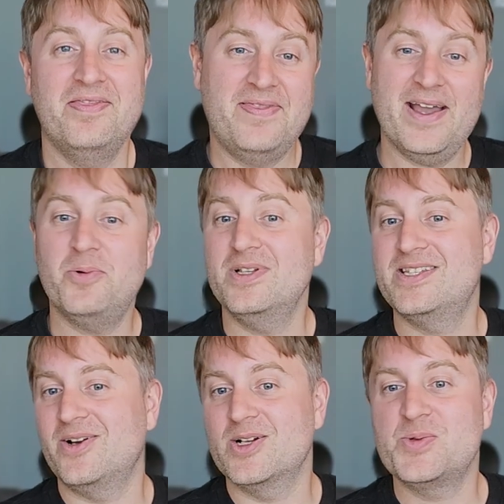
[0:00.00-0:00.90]
That one
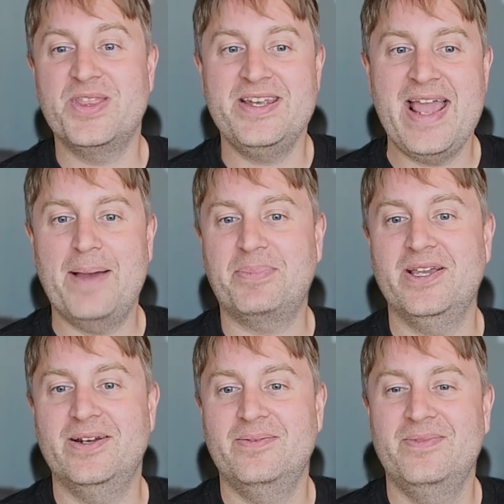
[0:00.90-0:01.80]
starts with a
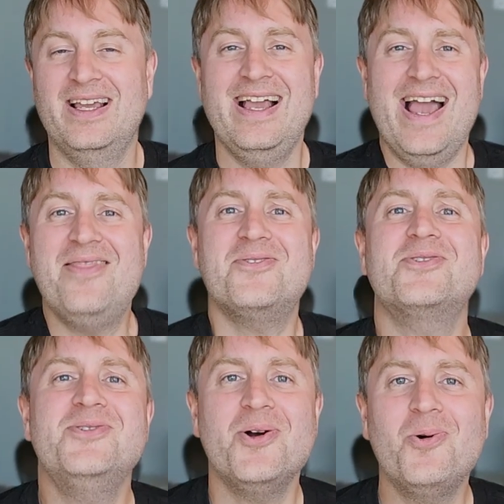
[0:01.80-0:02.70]
napkin. And
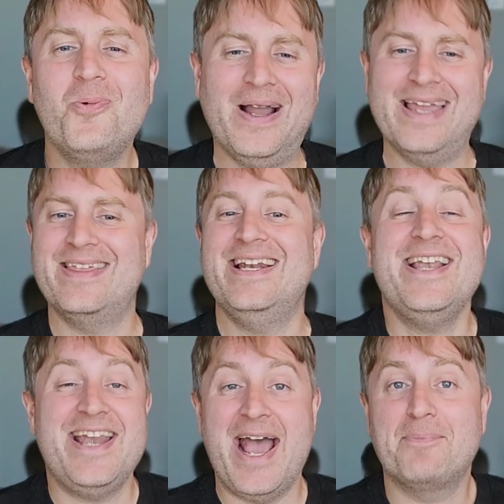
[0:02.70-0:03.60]
there's no way that a
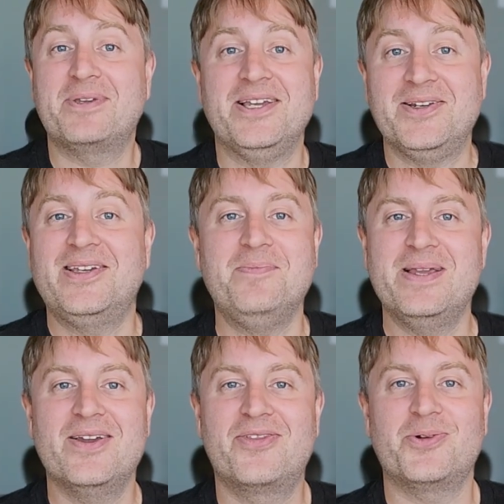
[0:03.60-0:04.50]
napkin could
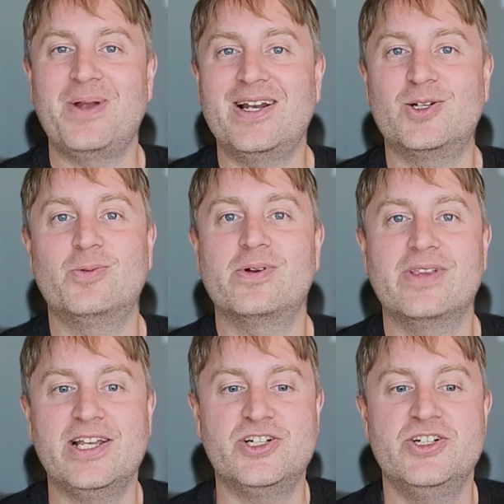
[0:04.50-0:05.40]
be a theoretical
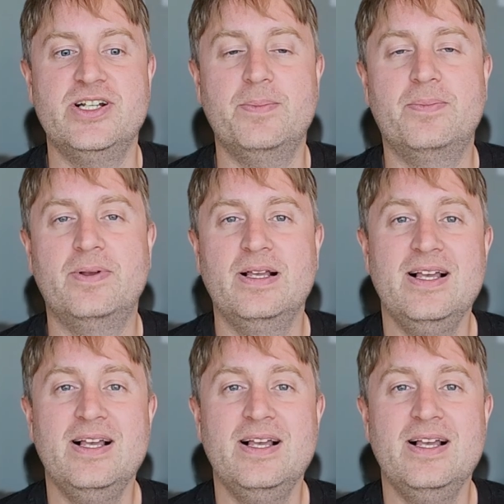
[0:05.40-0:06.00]
relationship.